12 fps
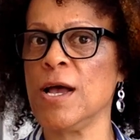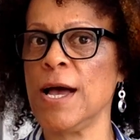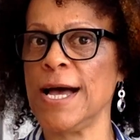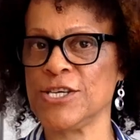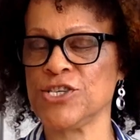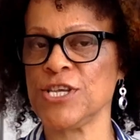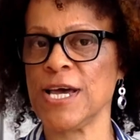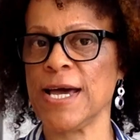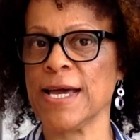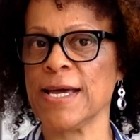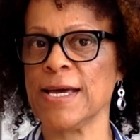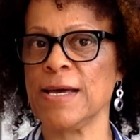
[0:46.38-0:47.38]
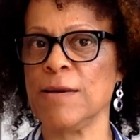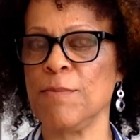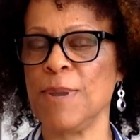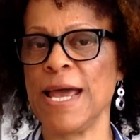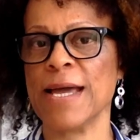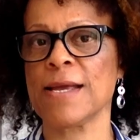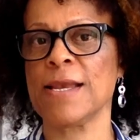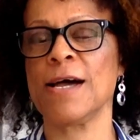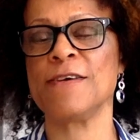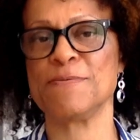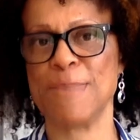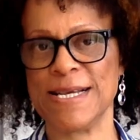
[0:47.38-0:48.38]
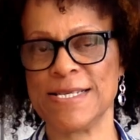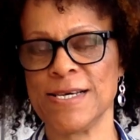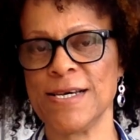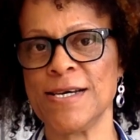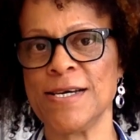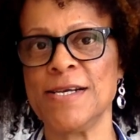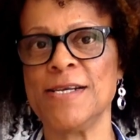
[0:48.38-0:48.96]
#Black Lives Matter.